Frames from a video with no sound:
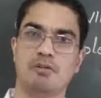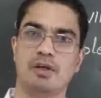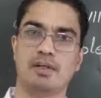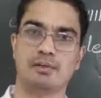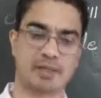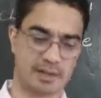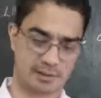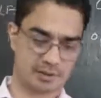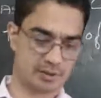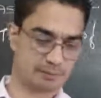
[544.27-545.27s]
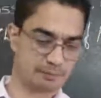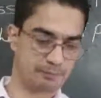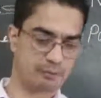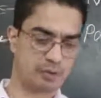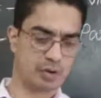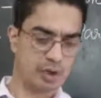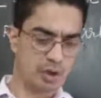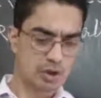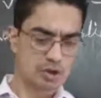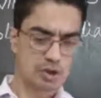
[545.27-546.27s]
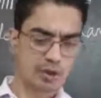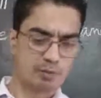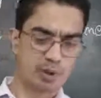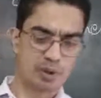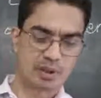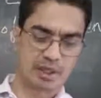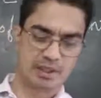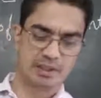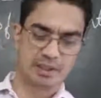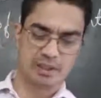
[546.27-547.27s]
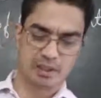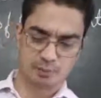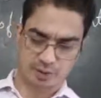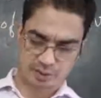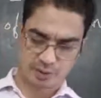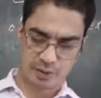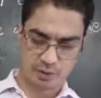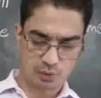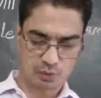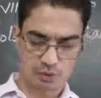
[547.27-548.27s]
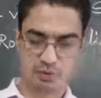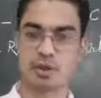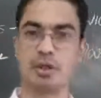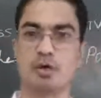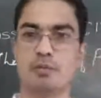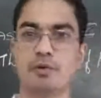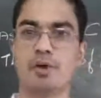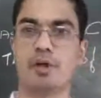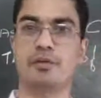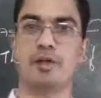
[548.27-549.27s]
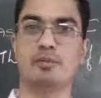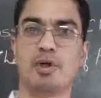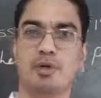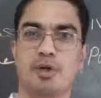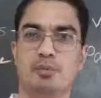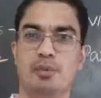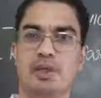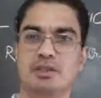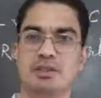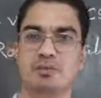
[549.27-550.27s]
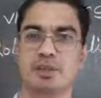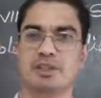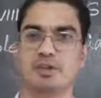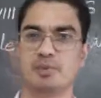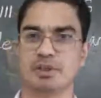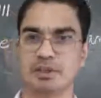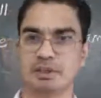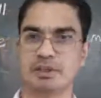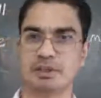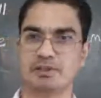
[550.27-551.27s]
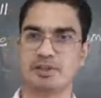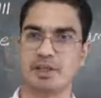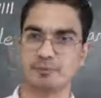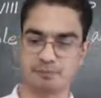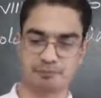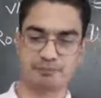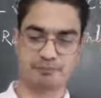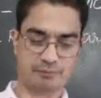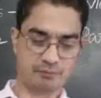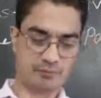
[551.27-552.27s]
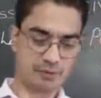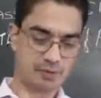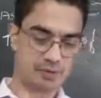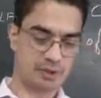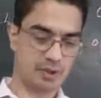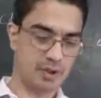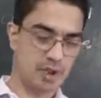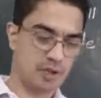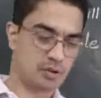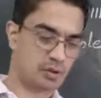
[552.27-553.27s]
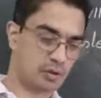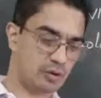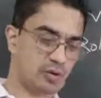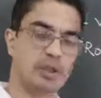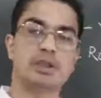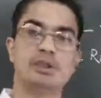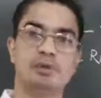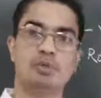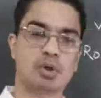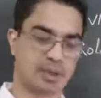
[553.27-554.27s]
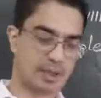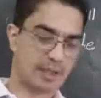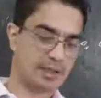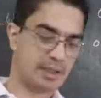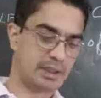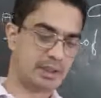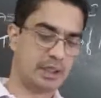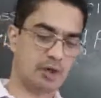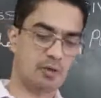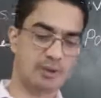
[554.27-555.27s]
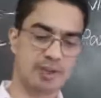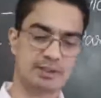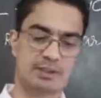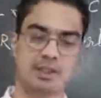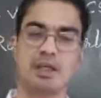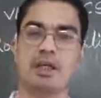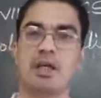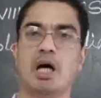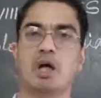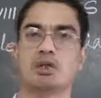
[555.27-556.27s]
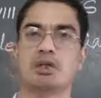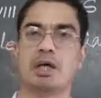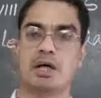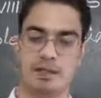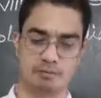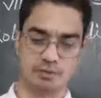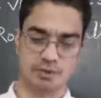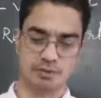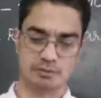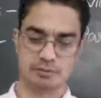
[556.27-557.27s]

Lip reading: fill in the blanks. So democratic governments, you can look, I hope you are aware about your page number 33. So democratic governments in our times